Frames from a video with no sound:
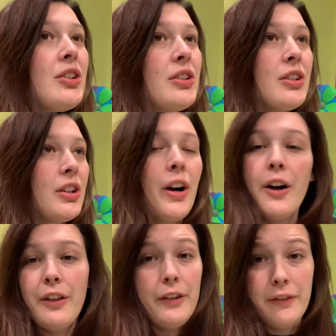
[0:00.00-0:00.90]
took all
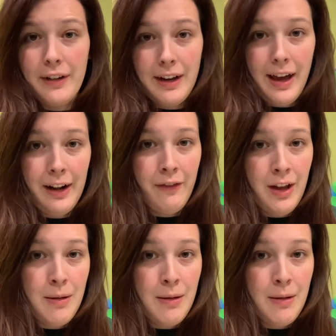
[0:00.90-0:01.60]
the fun out of it.